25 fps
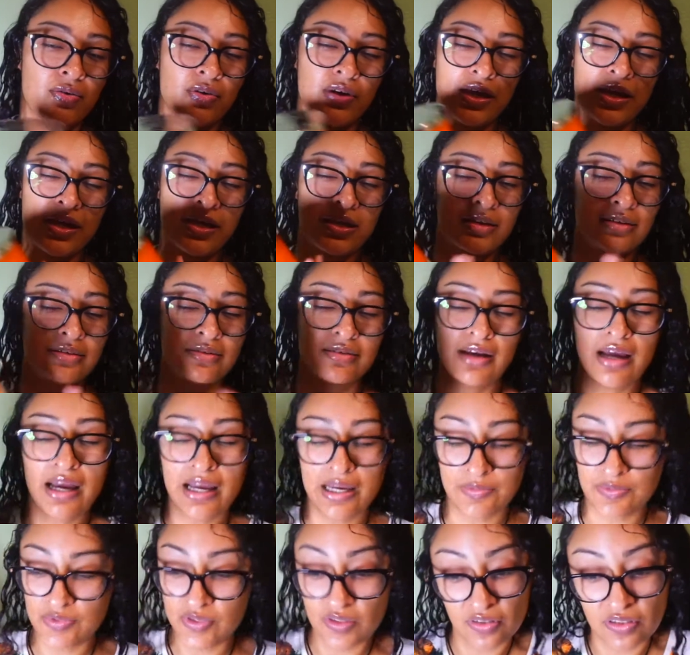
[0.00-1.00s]
and I
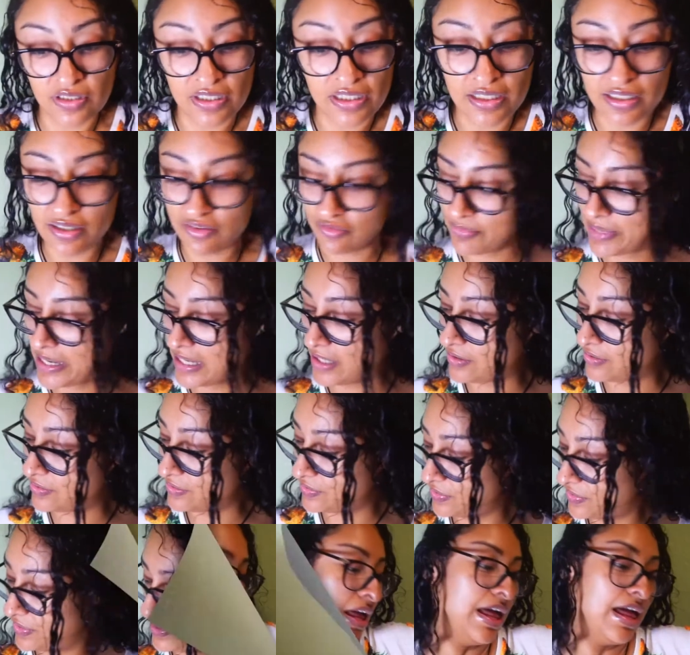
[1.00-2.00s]
absolutely love
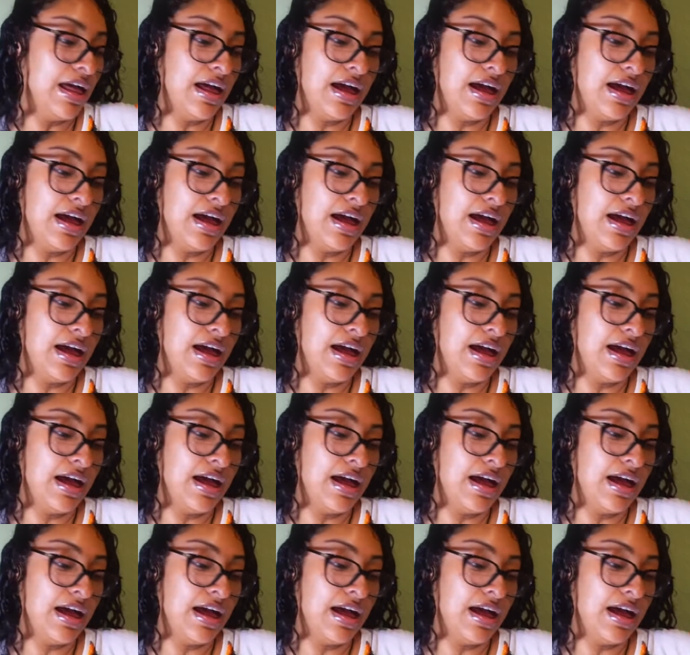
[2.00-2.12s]
mangoes.